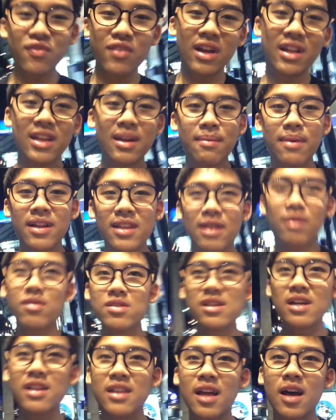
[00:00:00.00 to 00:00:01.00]
And then my dad
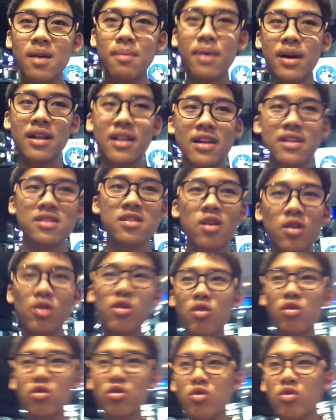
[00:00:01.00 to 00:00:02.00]
was like, "Never mind, let's not
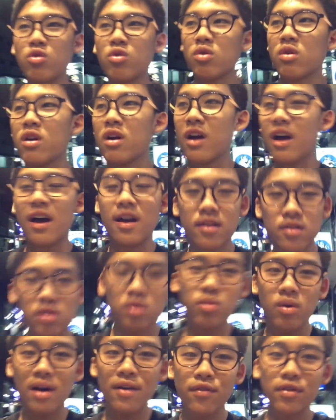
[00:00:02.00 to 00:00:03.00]
go to, I don't
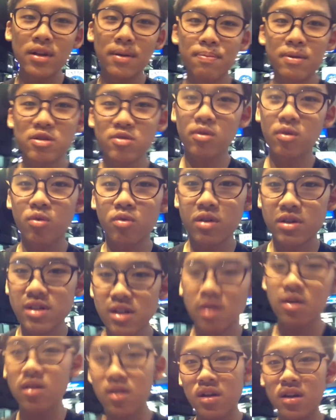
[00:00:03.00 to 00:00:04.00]
know, whatever the place we're going to
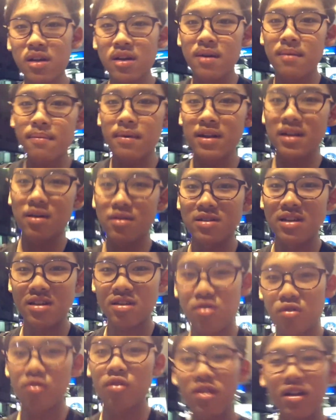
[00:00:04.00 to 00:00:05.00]
go now." My dad was like,
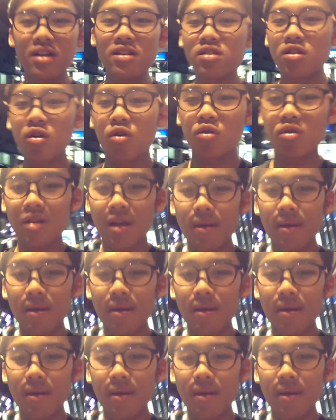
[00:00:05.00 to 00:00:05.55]
"Screw it, let's not go to